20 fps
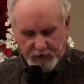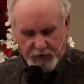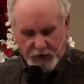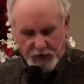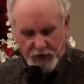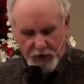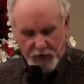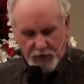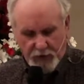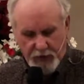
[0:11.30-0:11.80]

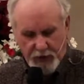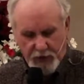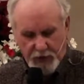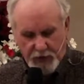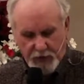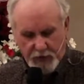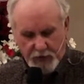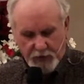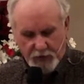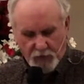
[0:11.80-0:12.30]
You know
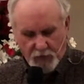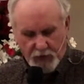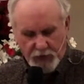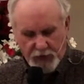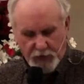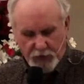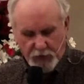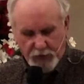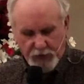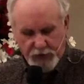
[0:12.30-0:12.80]
that
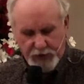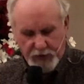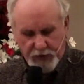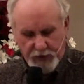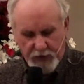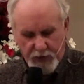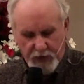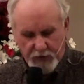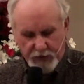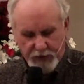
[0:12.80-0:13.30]
when you were
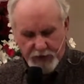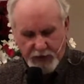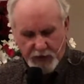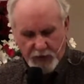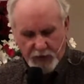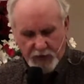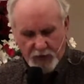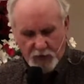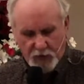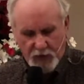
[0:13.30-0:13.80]
Gentiles,
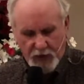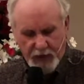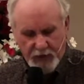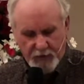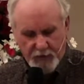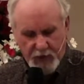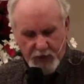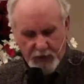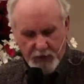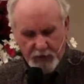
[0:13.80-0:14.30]
carried
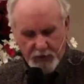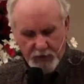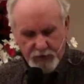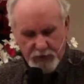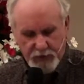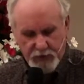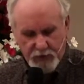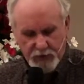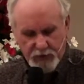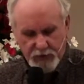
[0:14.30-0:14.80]
away by
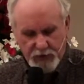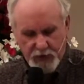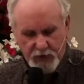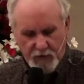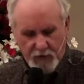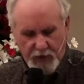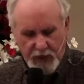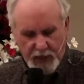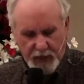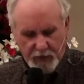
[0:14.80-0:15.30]
those
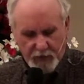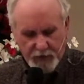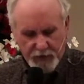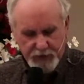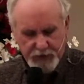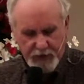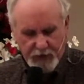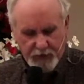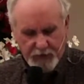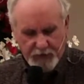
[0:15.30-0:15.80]
dumb
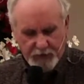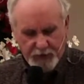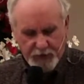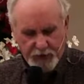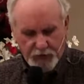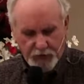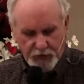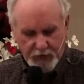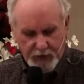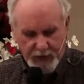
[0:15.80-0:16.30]
idols, however
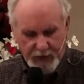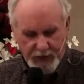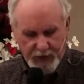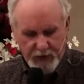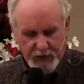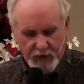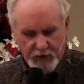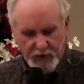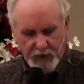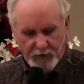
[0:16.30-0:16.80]
you were
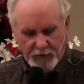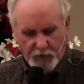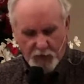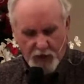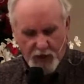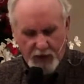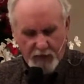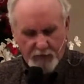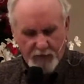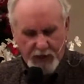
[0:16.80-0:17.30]
led,
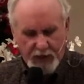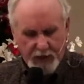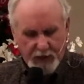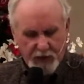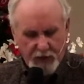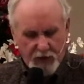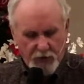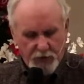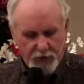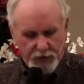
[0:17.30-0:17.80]
therefore I make
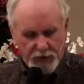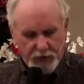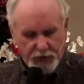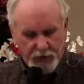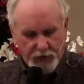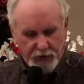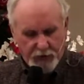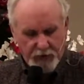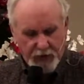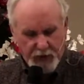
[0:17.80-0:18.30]
known to
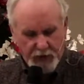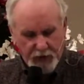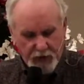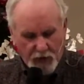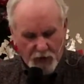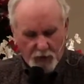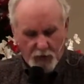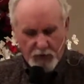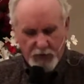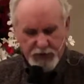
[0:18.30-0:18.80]
you that
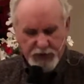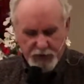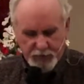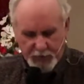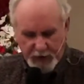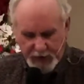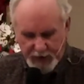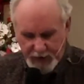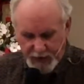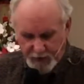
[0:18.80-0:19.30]
no one
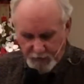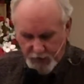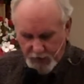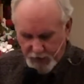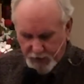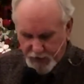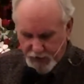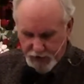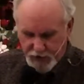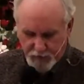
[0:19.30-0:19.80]
speaking
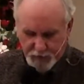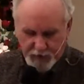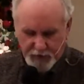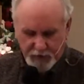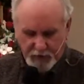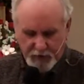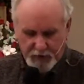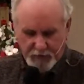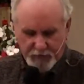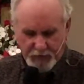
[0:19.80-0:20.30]
by the
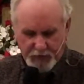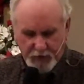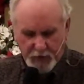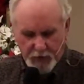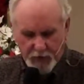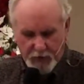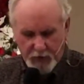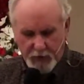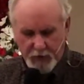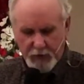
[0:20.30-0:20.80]
Spirit of
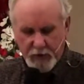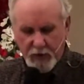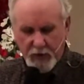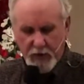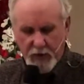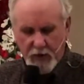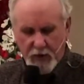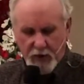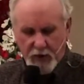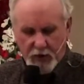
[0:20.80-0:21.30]
God
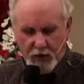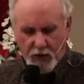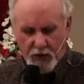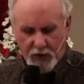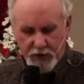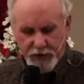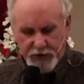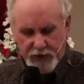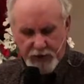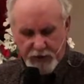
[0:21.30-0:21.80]

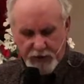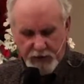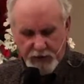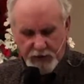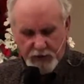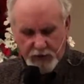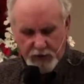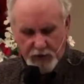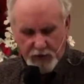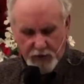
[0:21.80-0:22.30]
calls
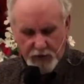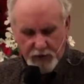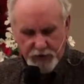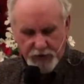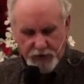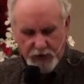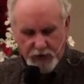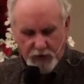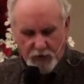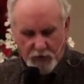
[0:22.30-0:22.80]
Jesus
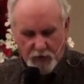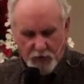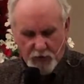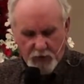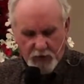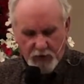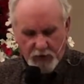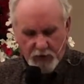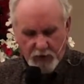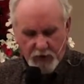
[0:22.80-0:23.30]
accursed, and no
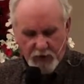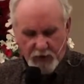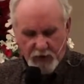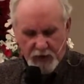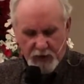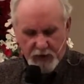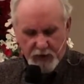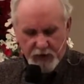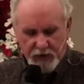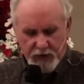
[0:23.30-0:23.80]
one
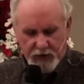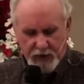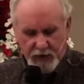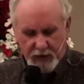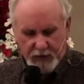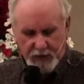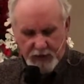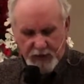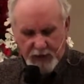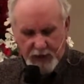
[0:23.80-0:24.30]

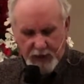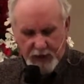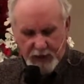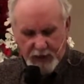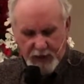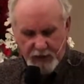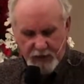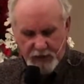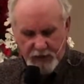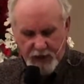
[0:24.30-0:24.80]
can
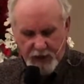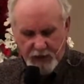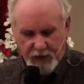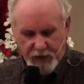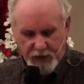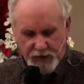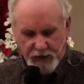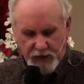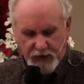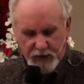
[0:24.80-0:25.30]
say
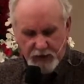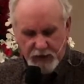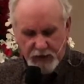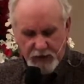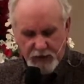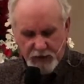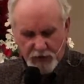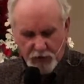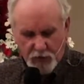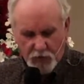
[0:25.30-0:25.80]
that
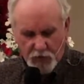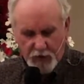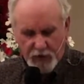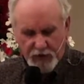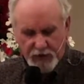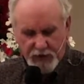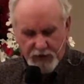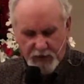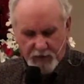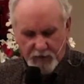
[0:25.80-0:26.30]
Jesus is Lord
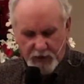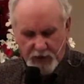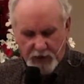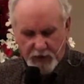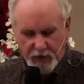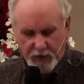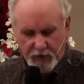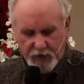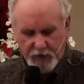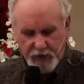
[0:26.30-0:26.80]
except by
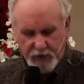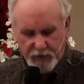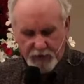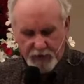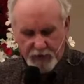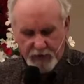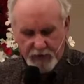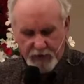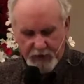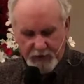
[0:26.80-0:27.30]
the Holy
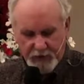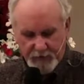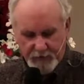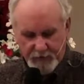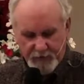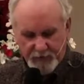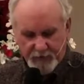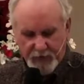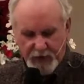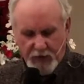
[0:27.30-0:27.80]
Spirit.
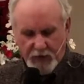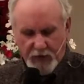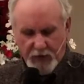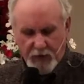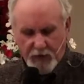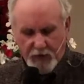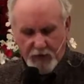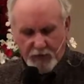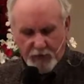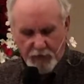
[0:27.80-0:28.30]

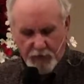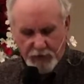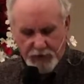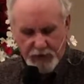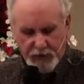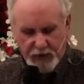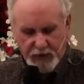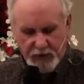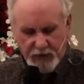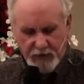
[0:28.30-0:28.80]
There are
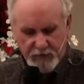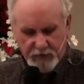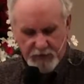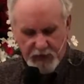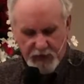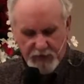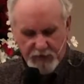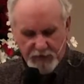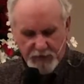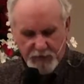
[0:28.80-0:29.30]
diversities of
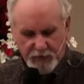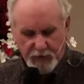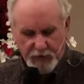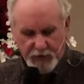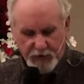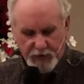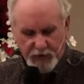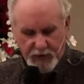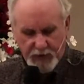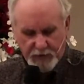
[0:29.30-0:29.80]
gifts, but
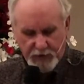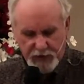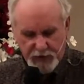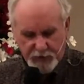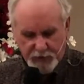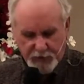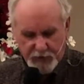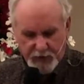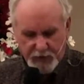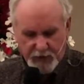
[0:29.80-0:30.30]
the same
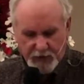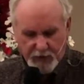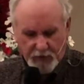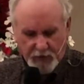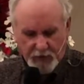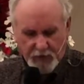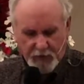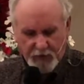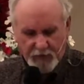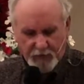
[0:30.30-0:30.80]
Spirit. There
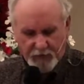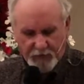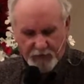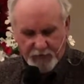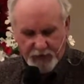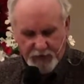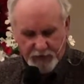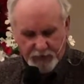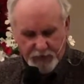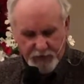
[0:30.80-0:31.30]
are
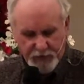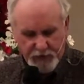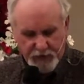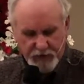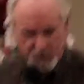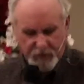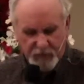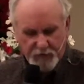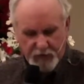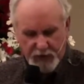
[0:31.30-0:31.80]

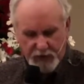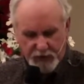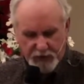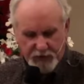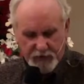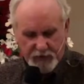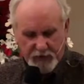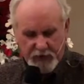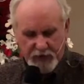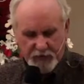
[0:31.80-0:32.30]
differences of
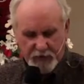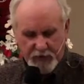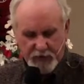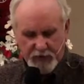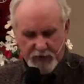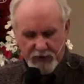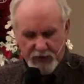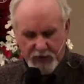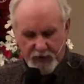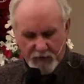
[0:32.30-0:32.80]
ministries, but
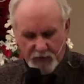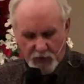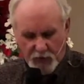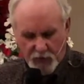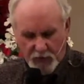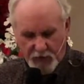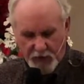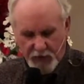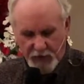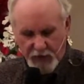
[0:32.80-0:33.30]
the same
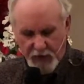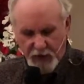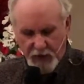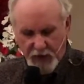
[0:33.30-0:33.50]
Lord.